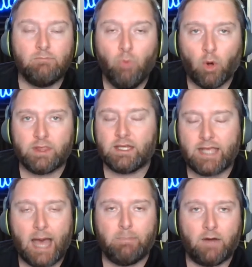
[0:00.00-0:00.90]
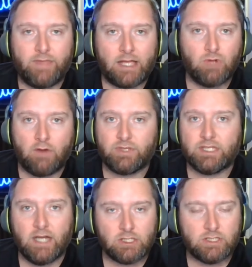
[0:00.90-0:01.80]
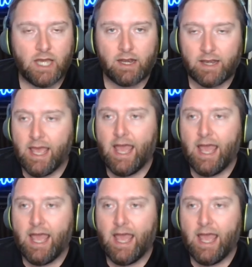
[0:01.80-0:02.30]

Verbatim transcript: more than to cap off that drive with a touchdown and